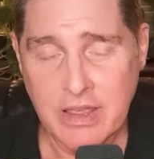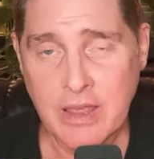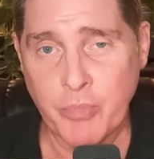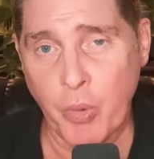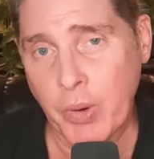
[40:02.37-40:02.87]

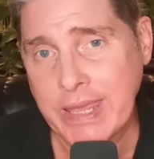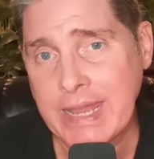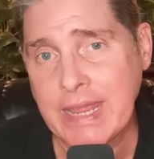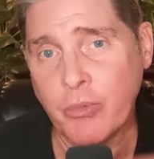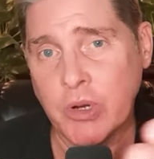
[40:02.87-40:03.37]
But we're
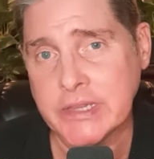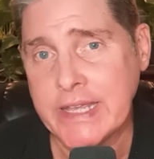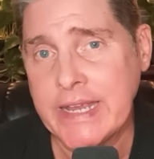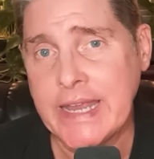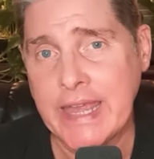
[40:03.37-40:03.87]
getting, we're
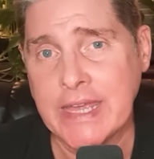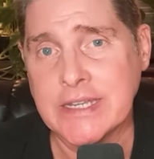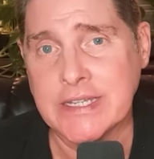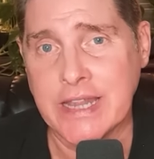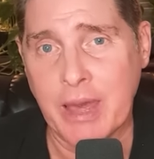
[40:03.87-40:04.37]
leading
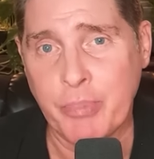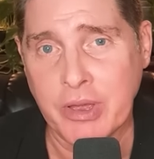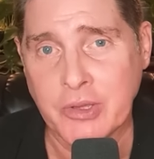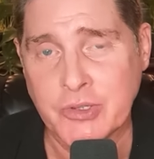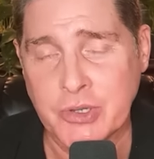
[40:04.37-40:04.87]
into that
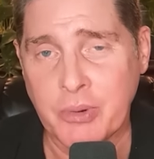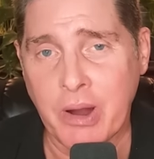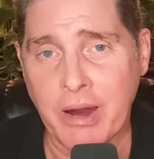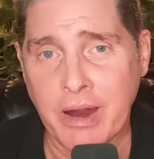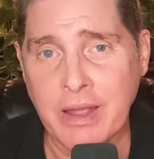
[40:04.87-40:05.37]
because you
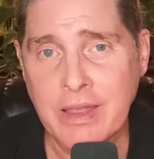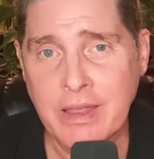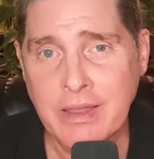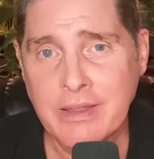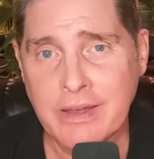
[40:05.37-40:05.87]
are
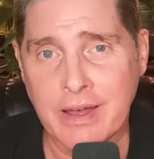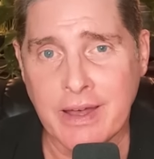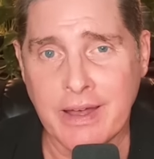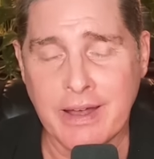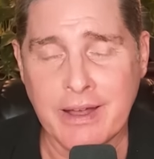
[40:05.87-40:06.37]

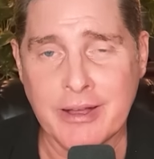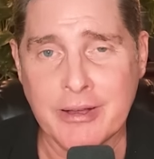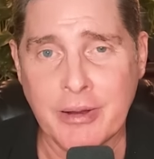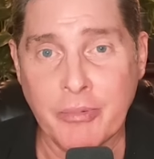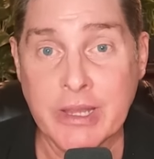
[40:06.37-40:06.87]

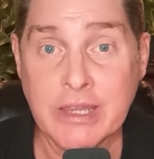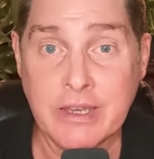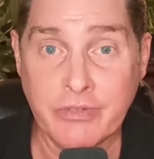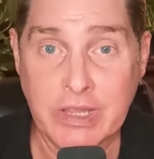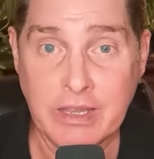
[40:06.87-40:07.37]
uh, a
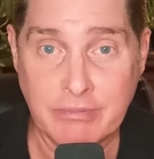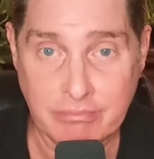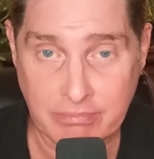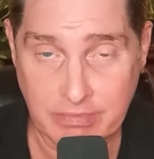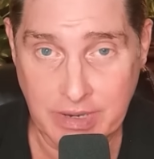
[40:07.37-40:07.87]
relatively
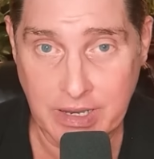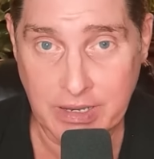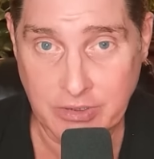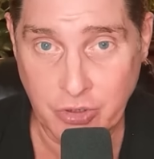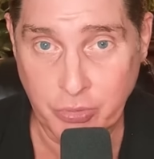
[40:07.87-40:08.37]

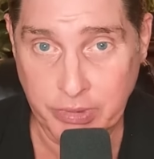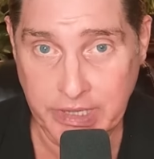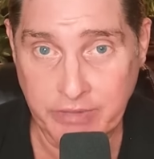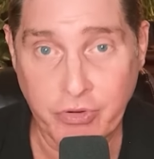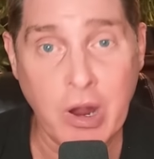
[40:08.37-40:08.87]
new
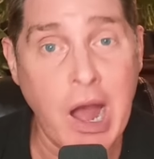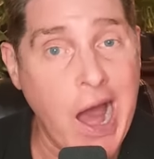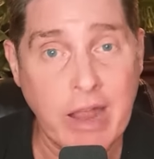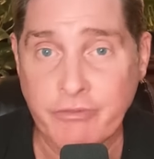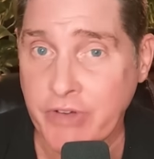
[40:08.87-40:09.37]
believer
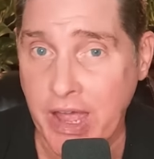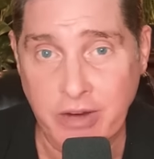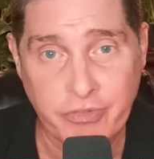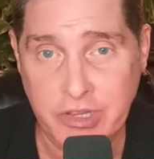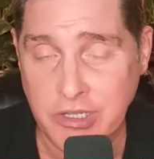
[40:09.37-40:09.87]
on
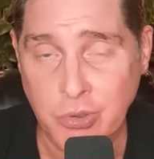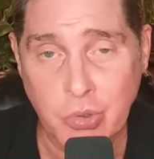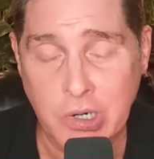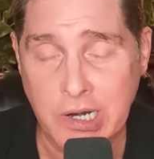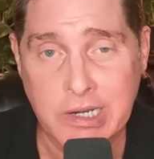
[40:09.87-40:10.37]
fire for the
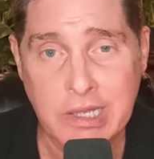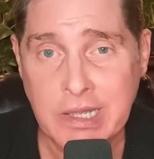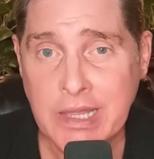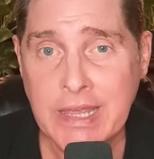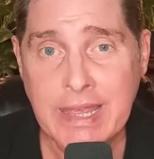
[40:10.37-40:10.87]
Lord
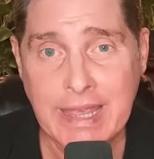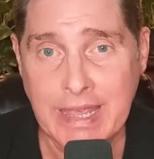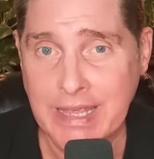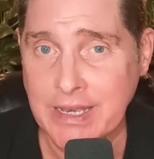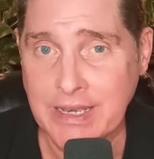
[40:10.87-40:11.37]

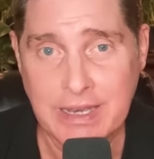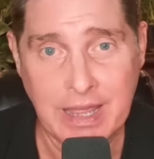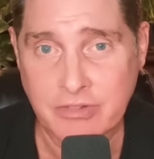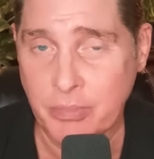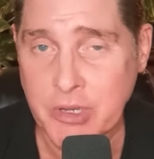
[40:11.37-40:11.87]
in yes.
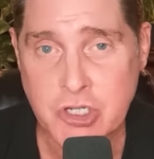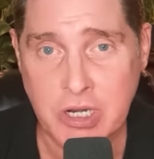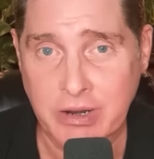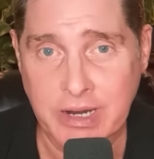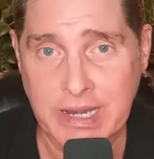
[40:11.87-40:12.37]
as a
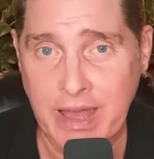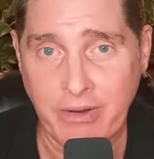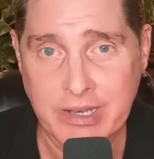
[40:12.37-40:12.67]
missionary now in